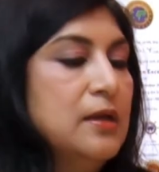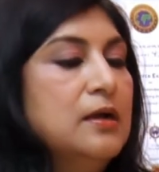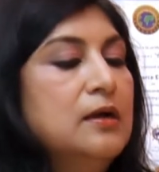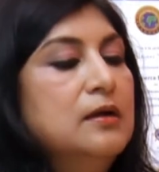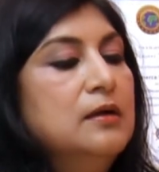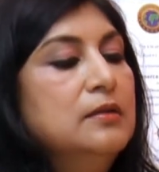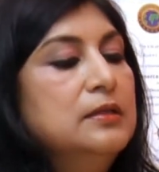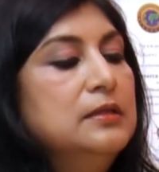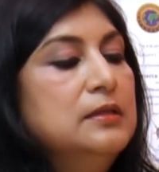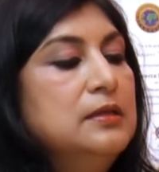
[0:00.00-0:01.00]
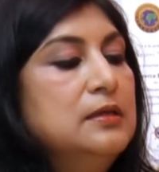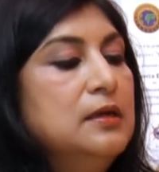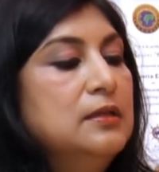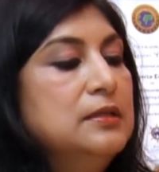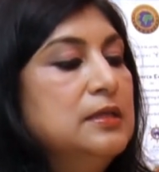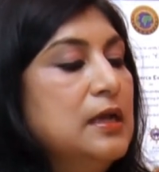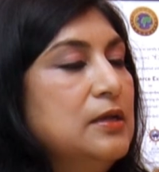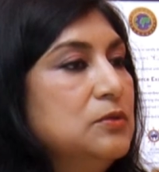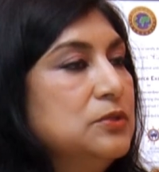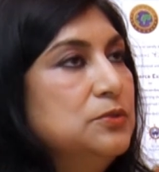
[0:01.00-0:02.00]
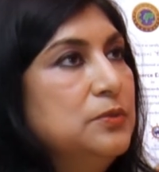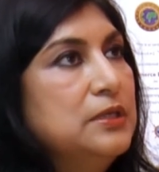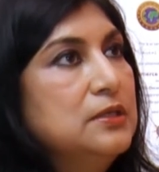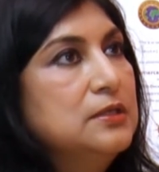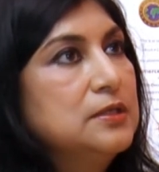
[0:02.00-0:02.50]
Then the other thing, I also went